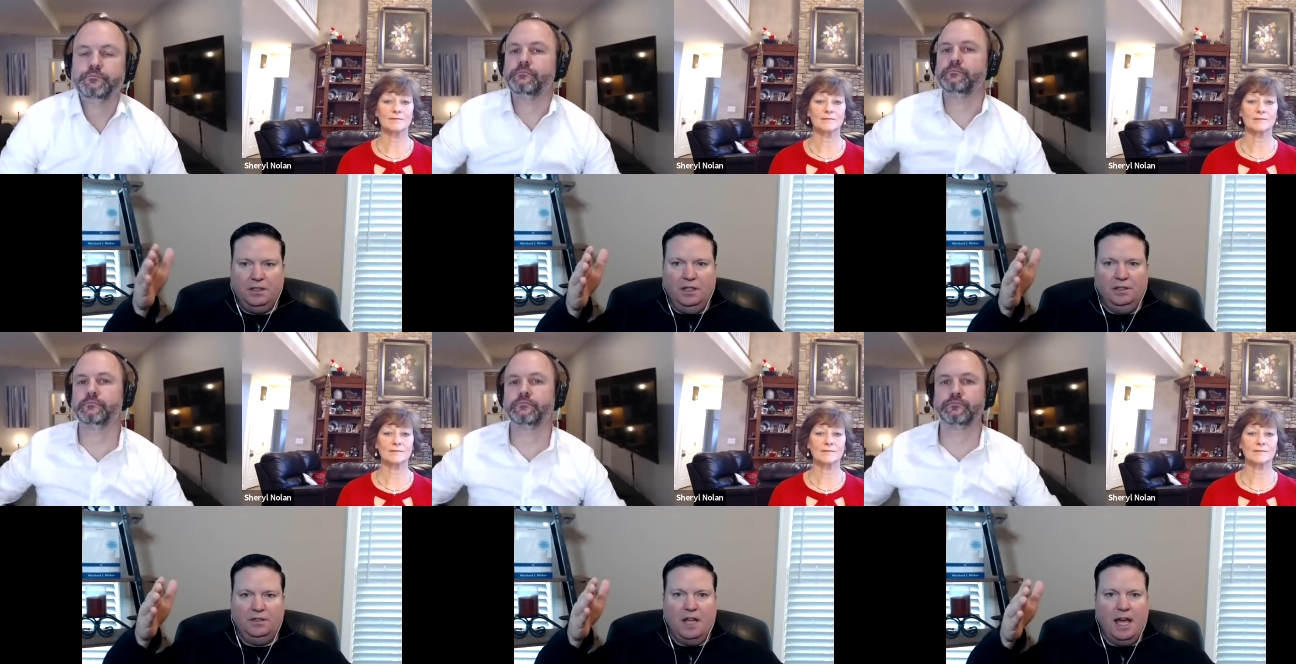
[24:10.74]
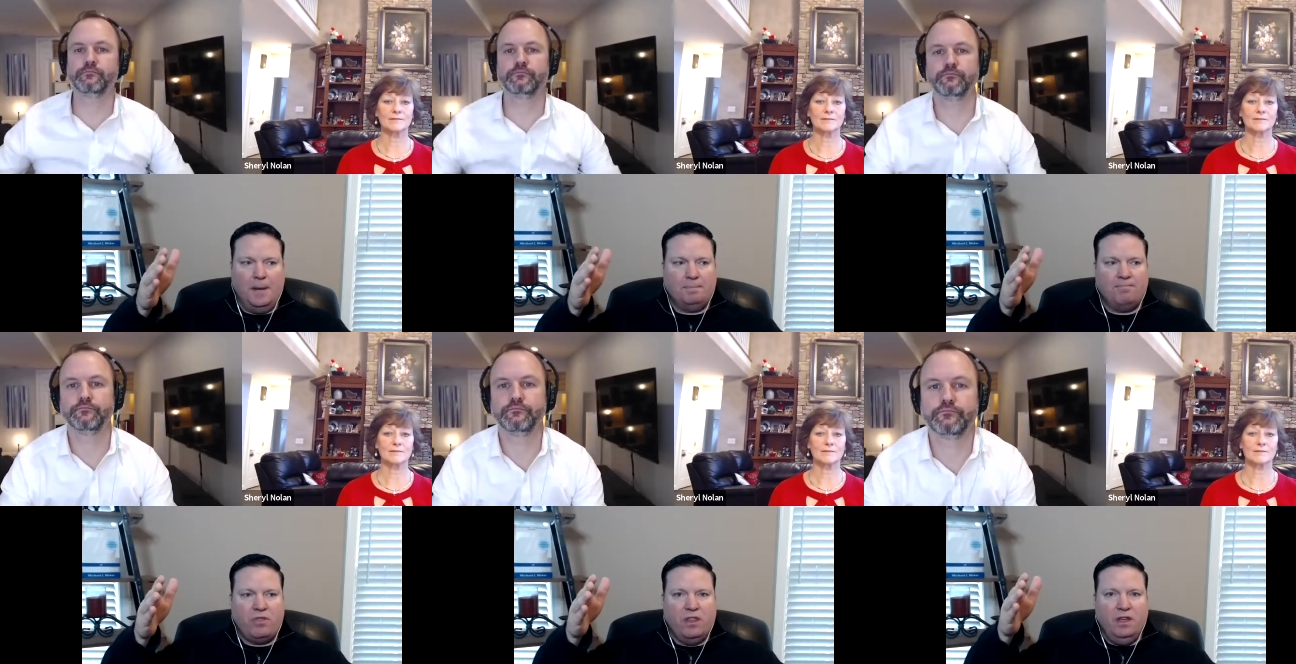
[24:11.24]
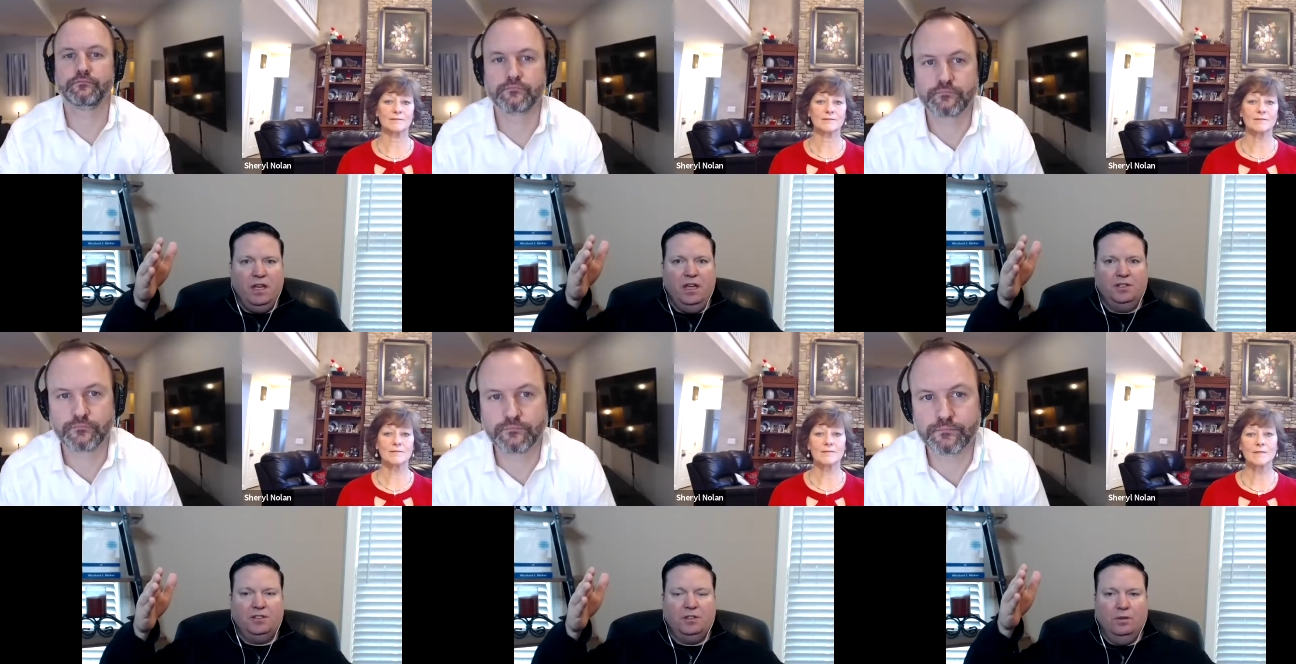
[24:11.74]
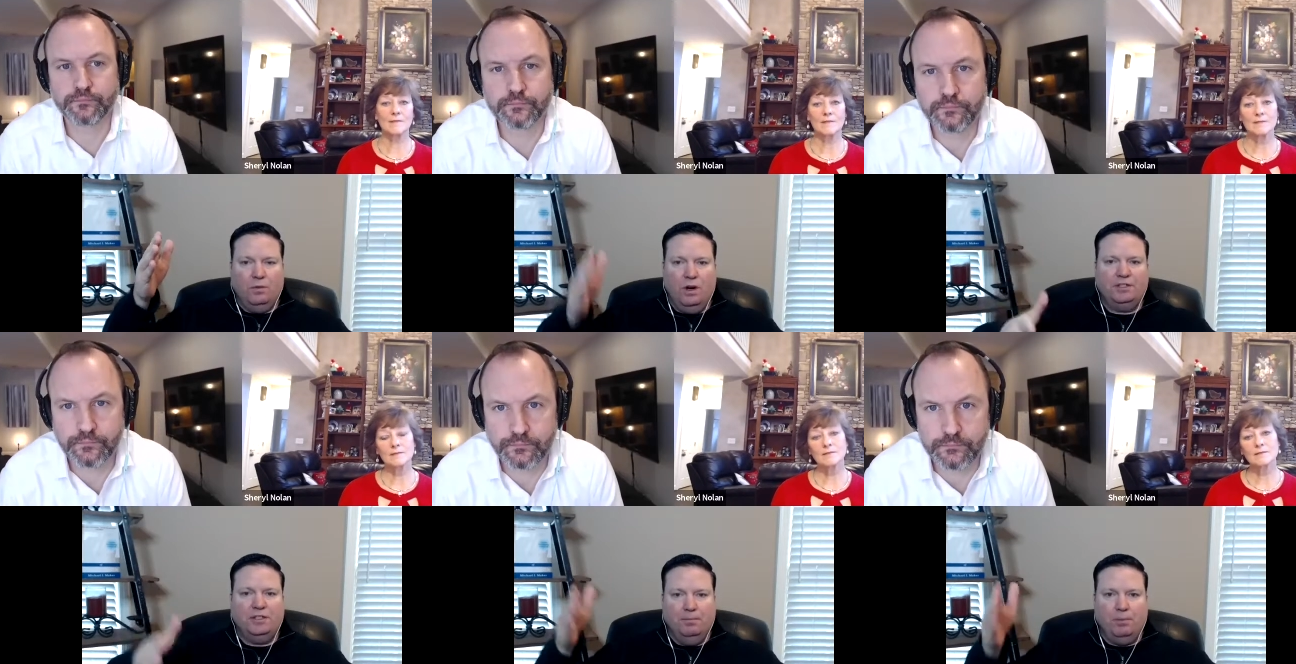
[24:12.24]
Speaker 1: is that it's
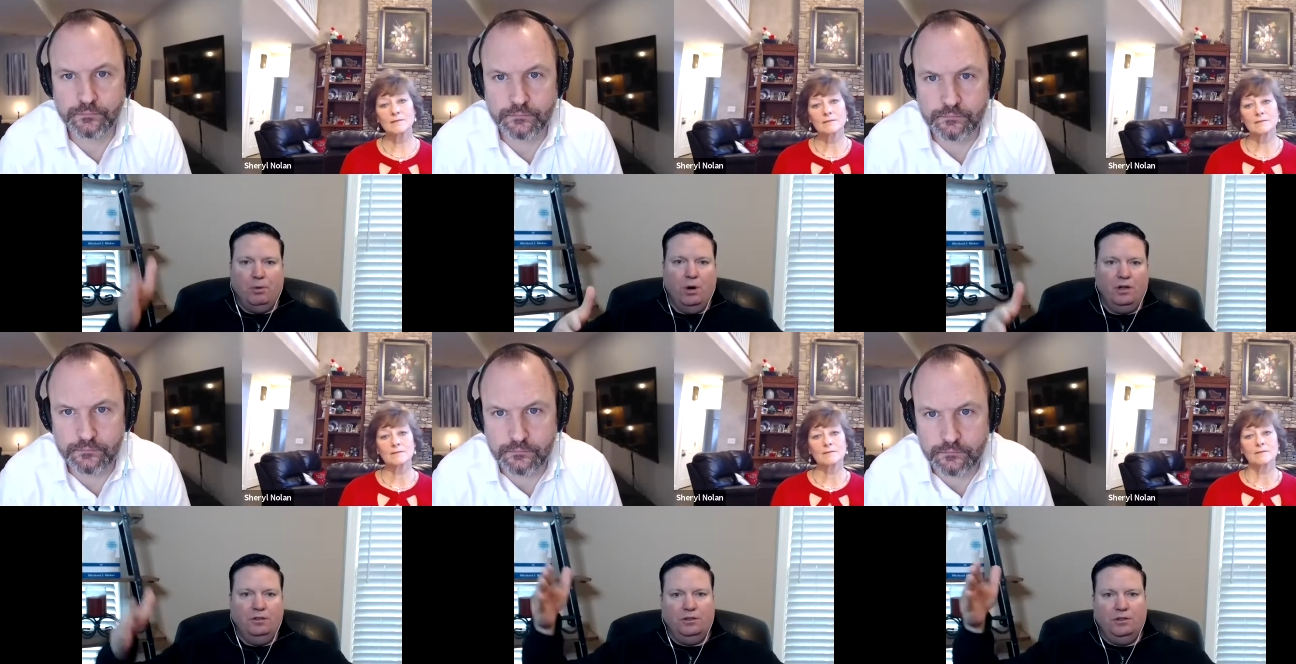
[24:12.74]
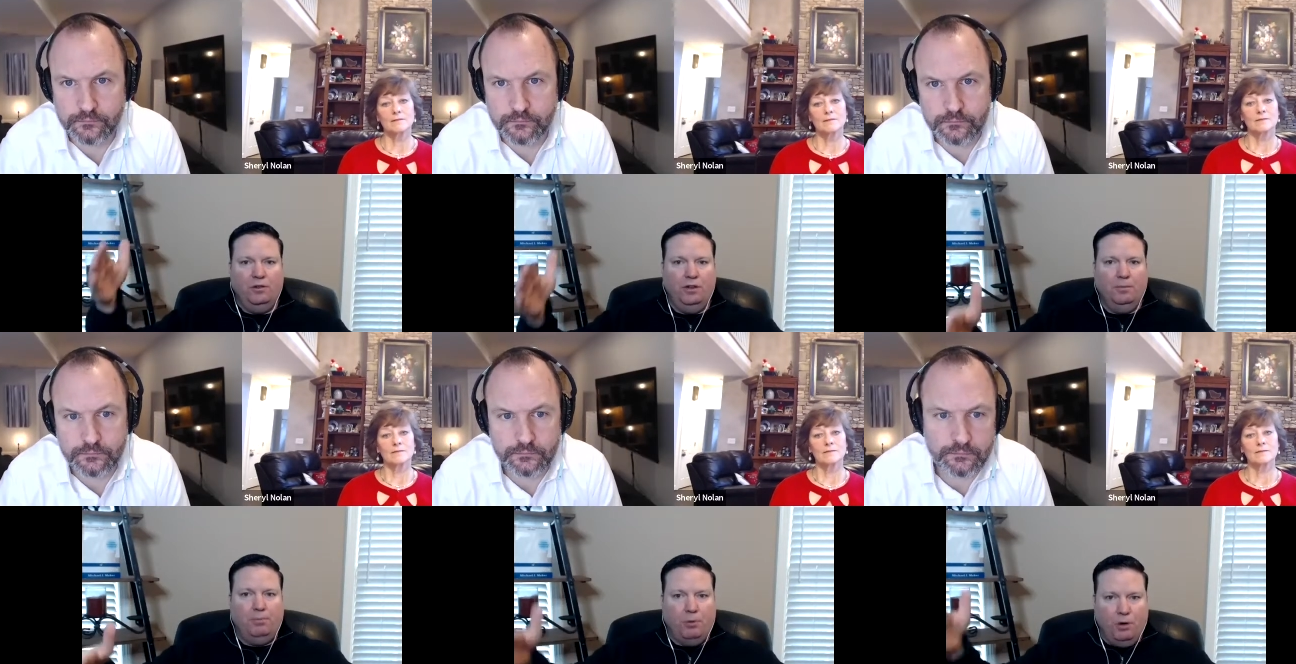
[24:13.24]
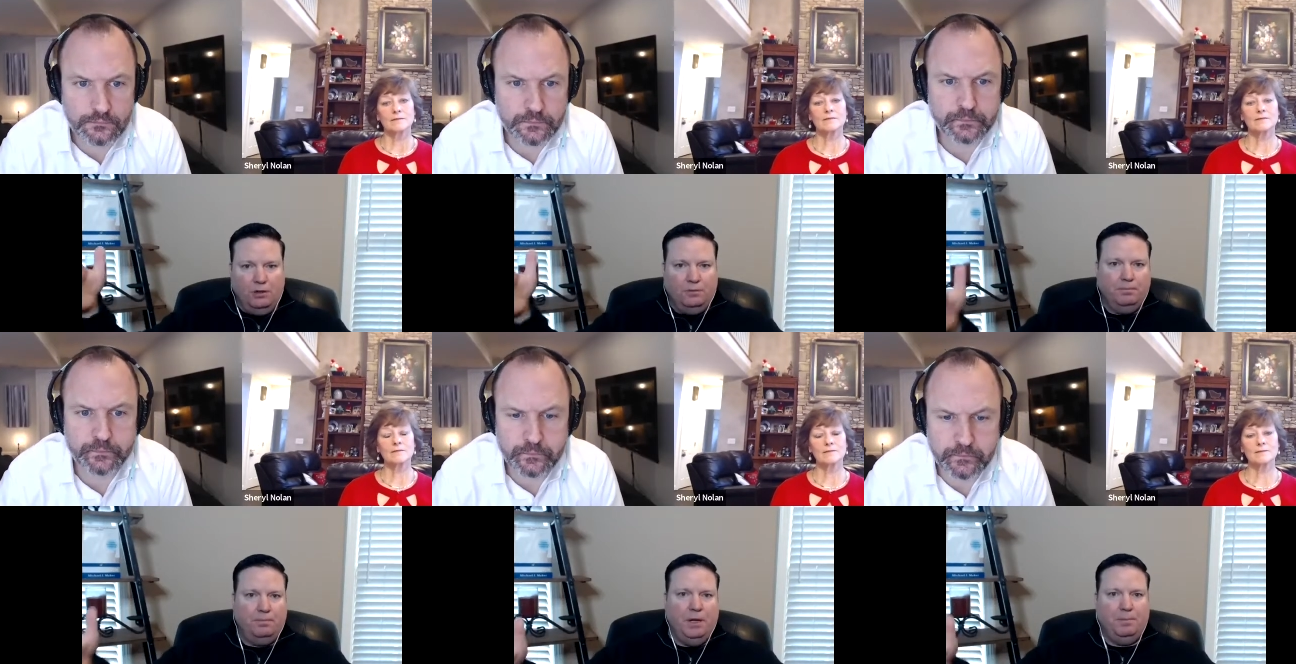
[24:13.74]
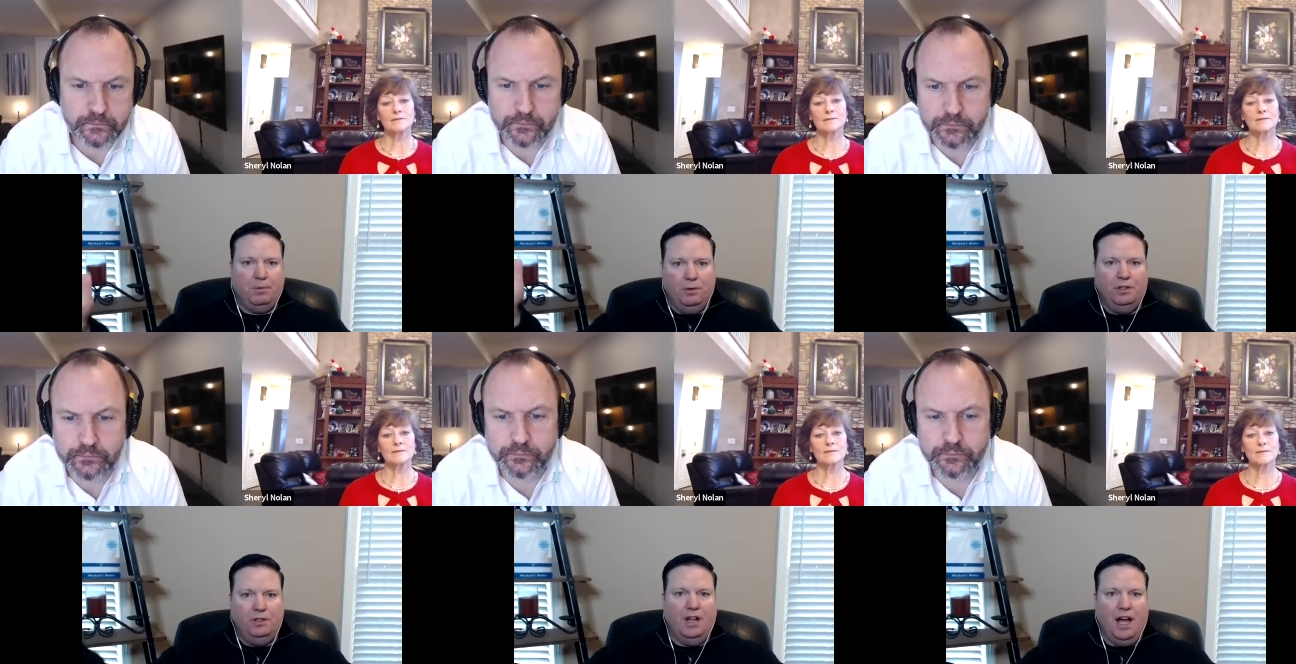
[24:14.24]
what's important to the important people
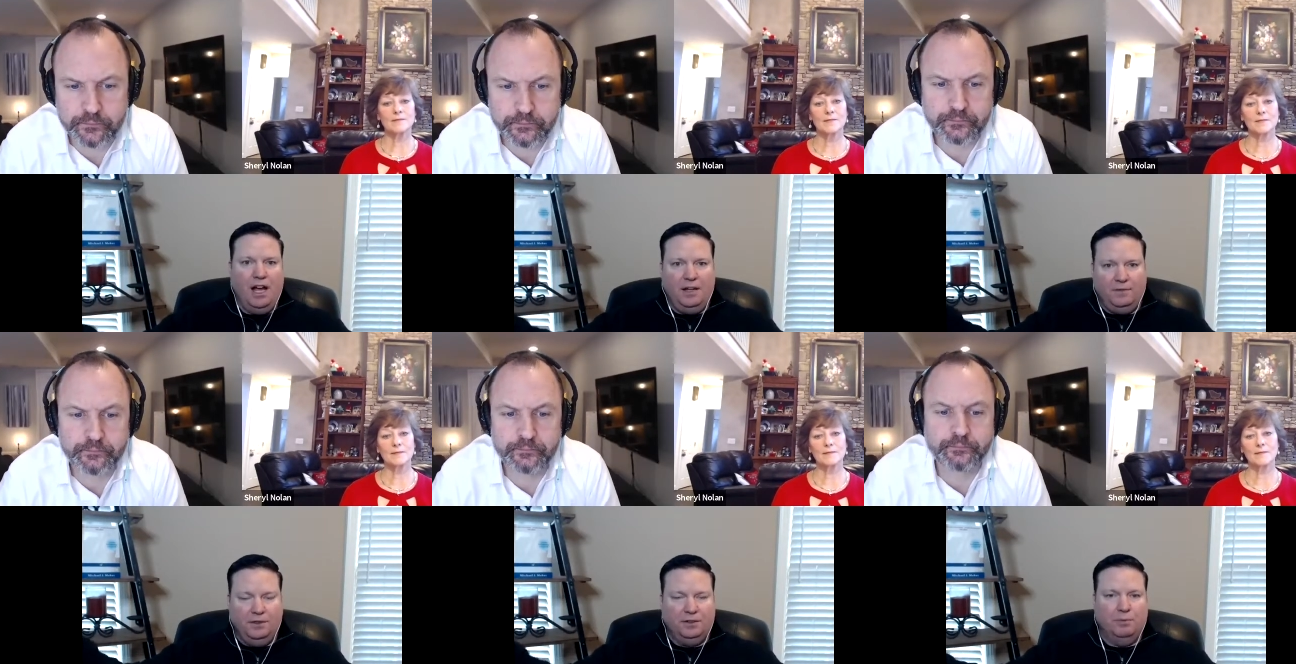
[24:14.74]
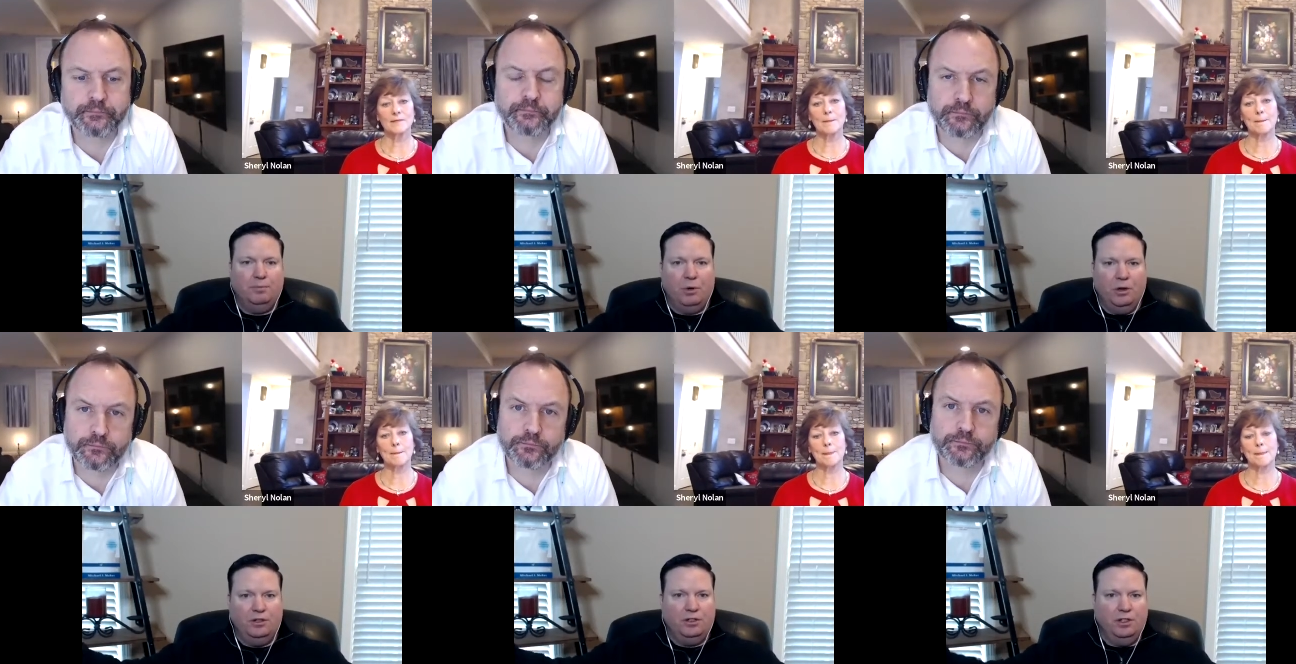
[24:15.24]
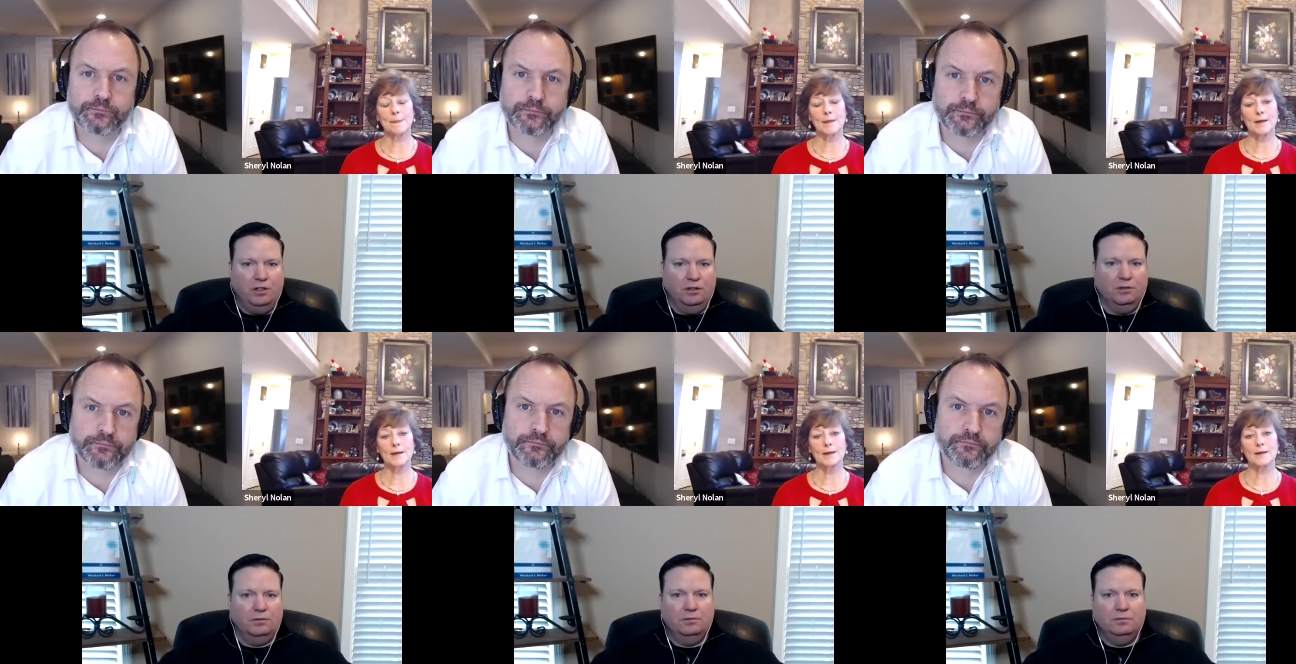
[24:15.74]
in your life is important to you.